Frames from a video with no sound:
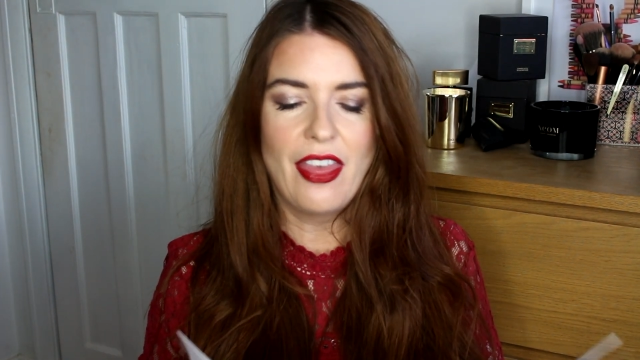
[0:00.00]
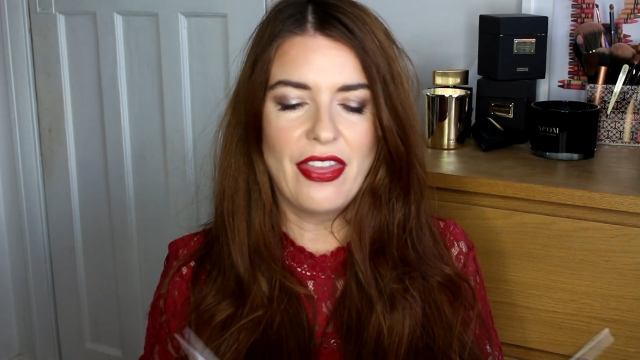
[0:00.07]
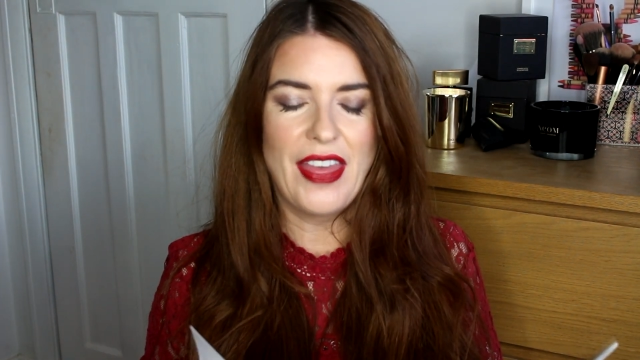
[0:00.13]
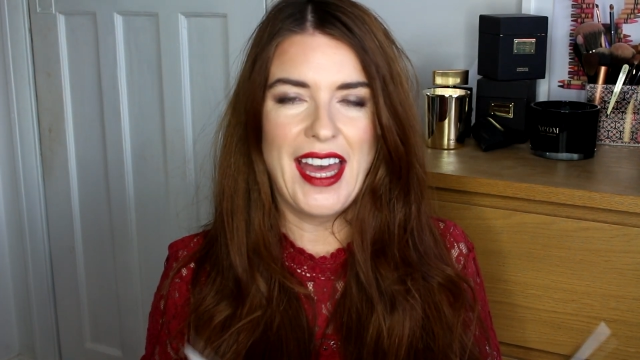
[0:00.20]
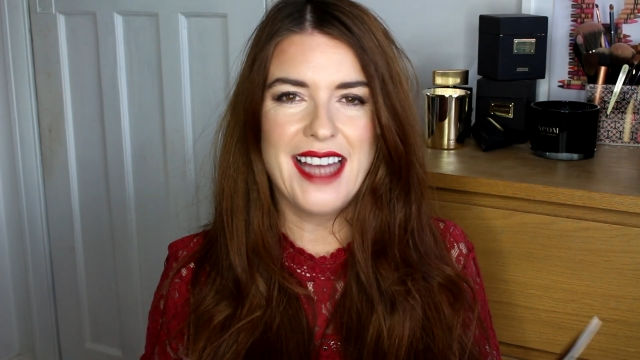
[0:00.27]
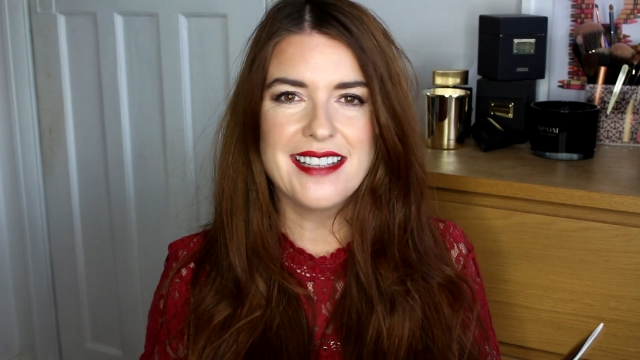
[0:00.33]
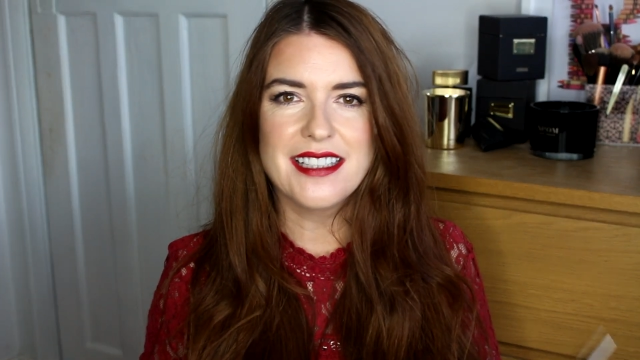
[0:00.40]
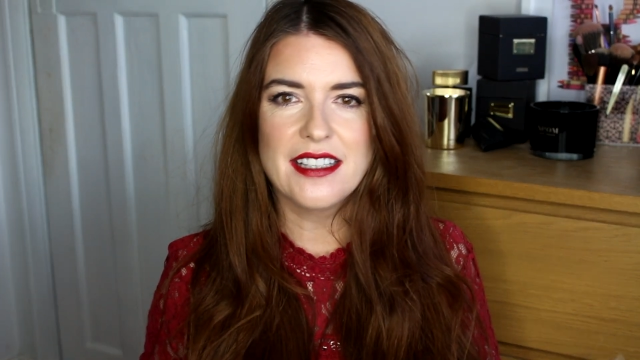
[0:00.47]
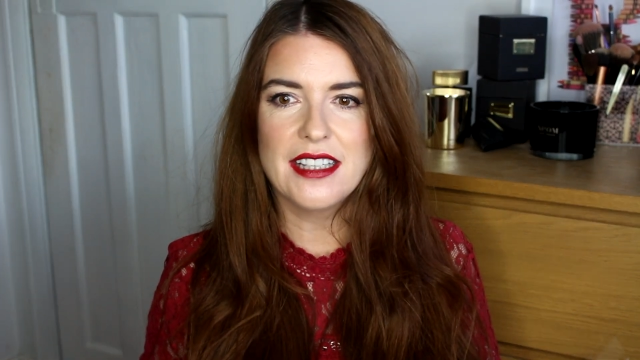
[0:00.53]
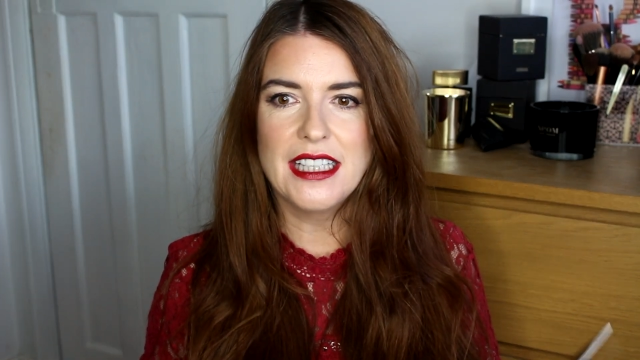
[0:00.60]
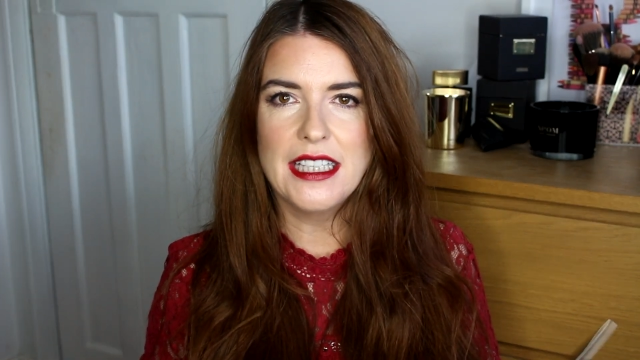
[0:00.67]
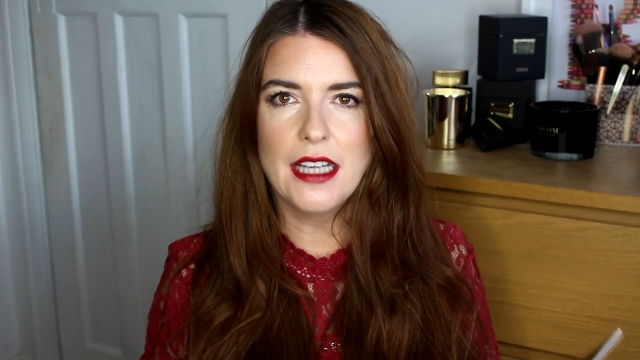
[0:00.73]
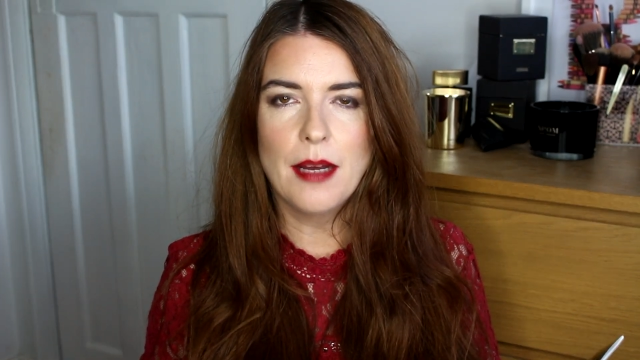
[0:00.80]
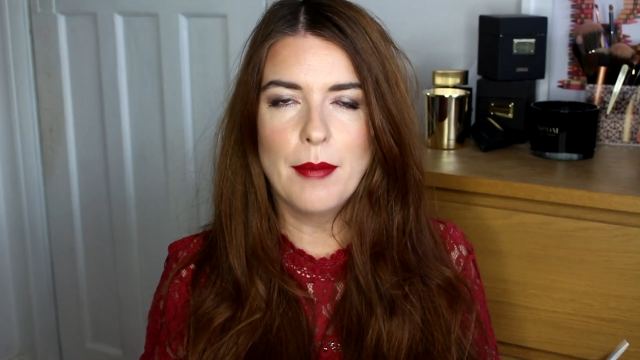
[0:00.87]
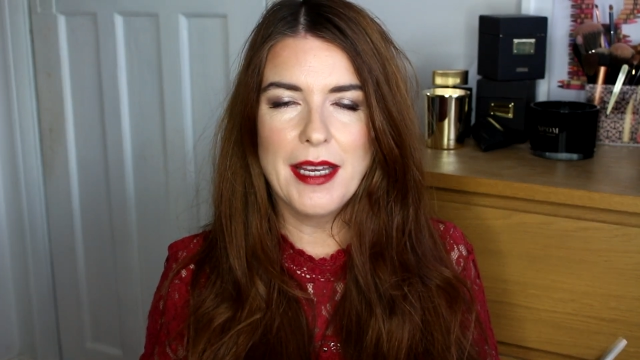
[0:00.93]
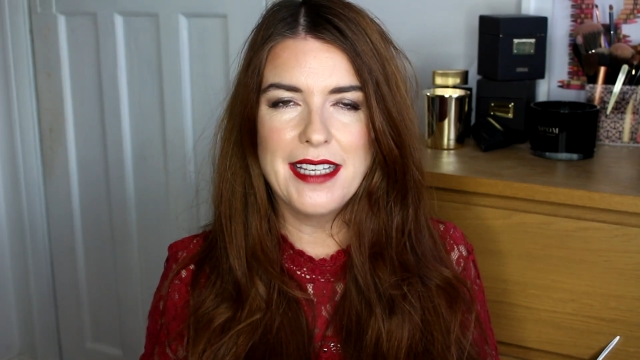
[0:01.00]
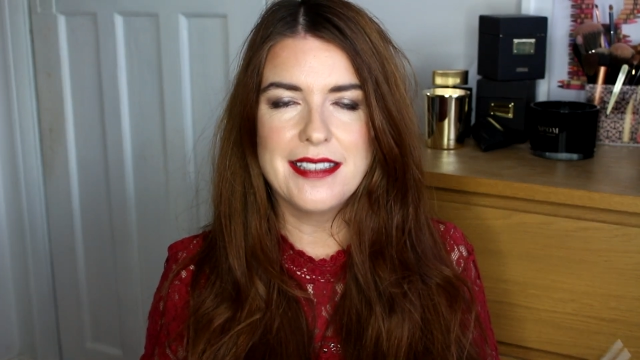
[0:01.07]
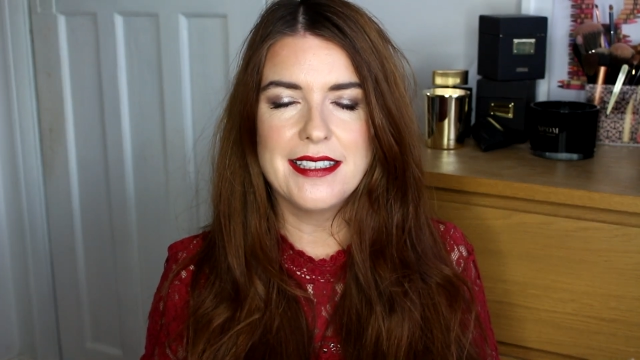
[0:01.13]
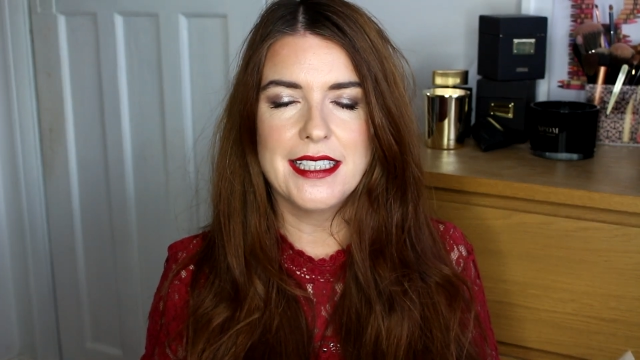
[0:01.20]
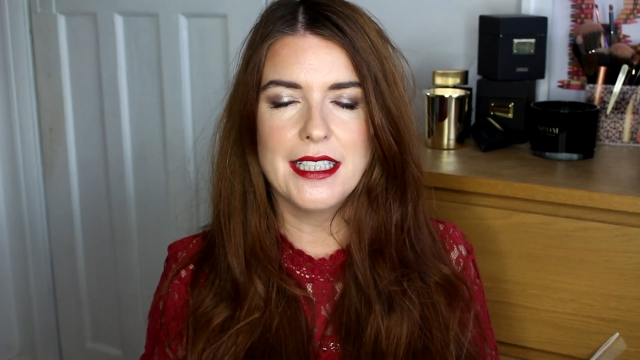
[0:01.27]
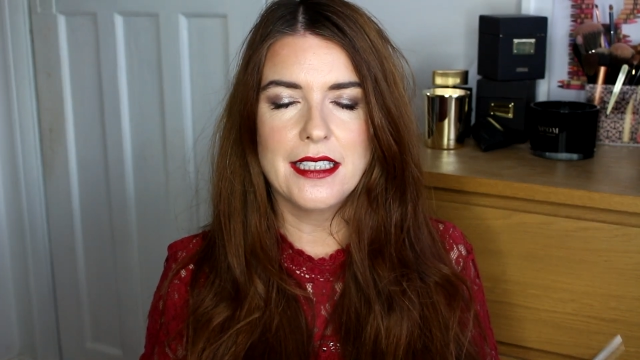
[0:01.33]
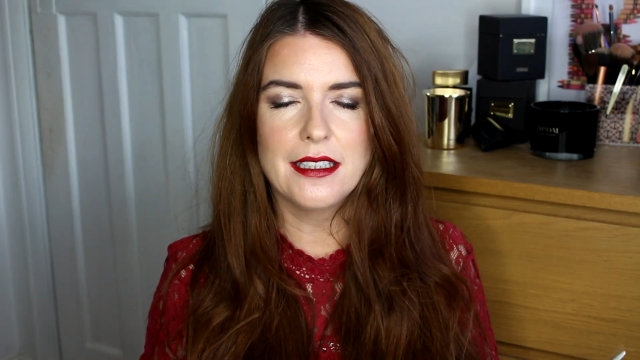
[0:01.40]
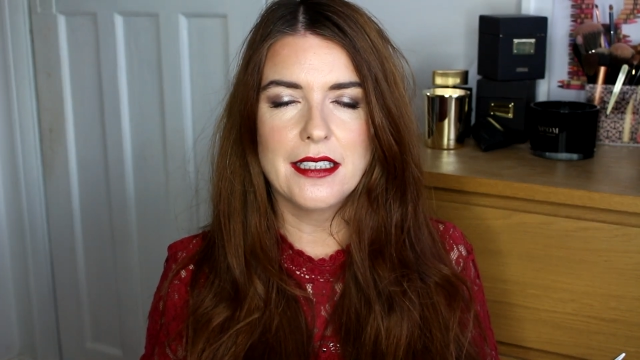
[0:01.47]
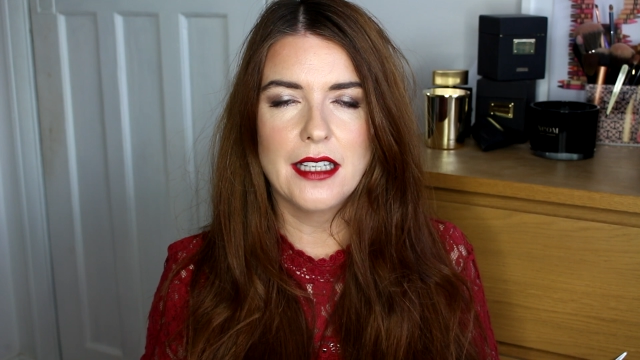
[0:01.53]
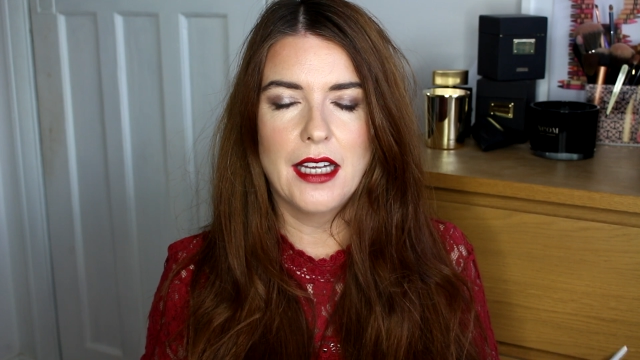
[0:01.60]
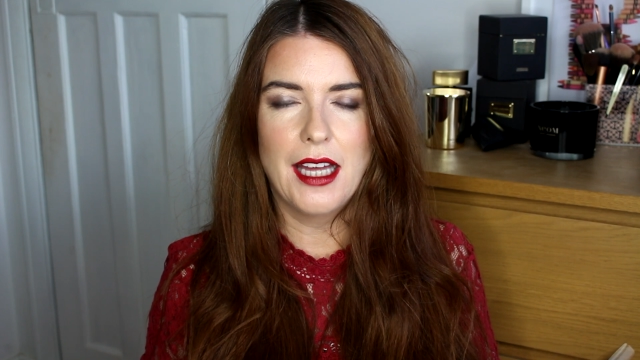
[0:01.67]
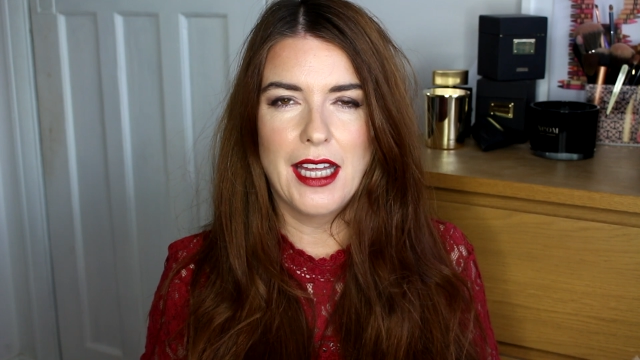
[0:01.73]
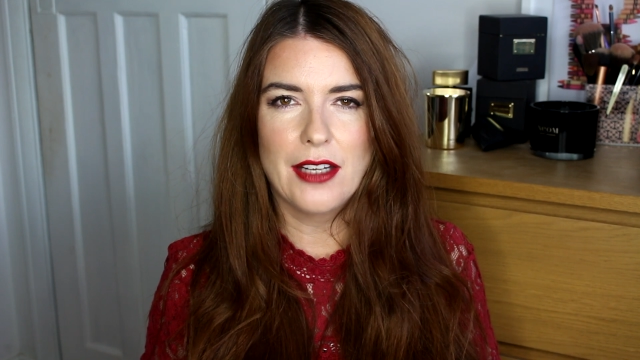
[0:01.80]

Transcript: that the amazing